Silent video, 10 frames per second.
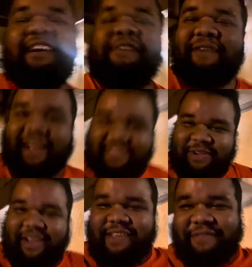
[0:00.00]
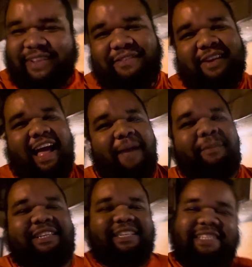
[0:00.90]
5-star defensive
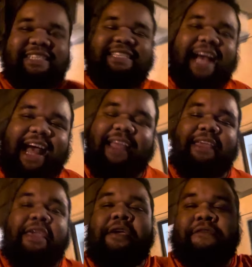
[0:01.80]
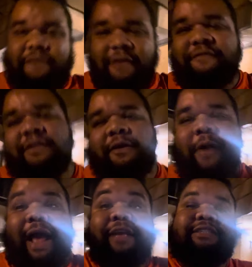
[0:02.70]
lineman, Justin Scott, flipped from the
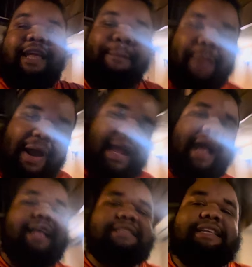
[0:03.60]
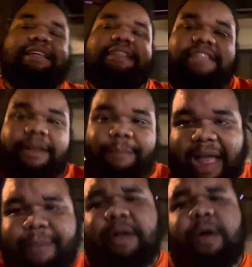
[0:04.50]
Ohio State Buckeyes to the
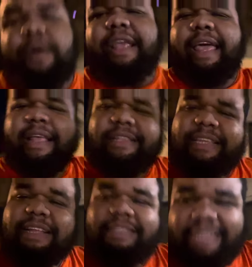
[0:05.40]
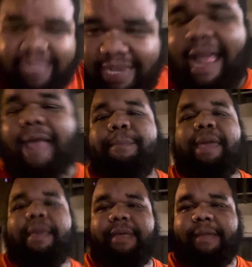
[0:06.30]
Miami Hurricanes tonight,
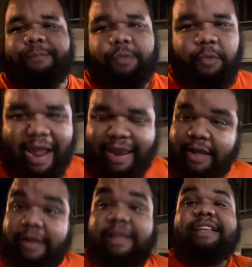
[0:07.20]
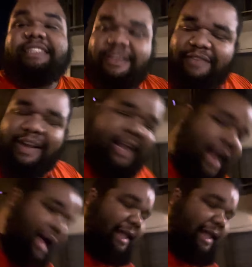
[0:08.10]
baby. Right here, 7 o'clock.